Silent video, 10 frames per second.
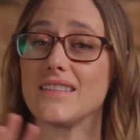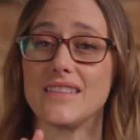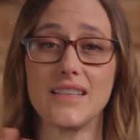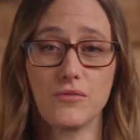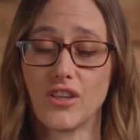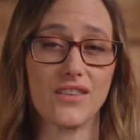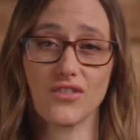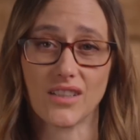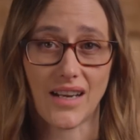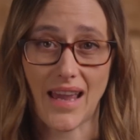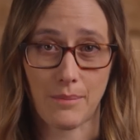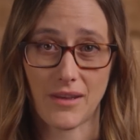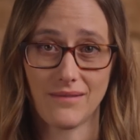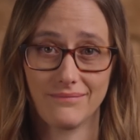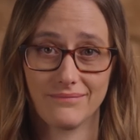deep change cannot
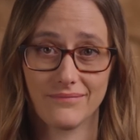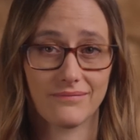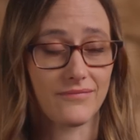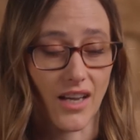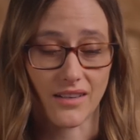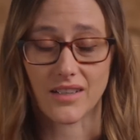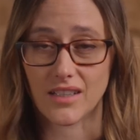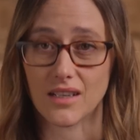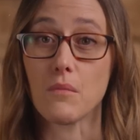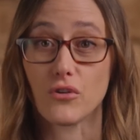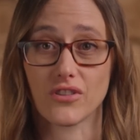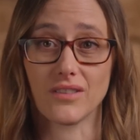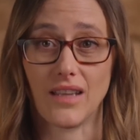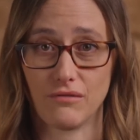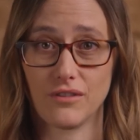happen, not on an
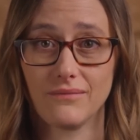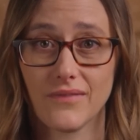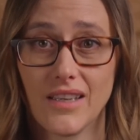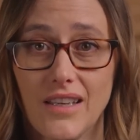emotional level.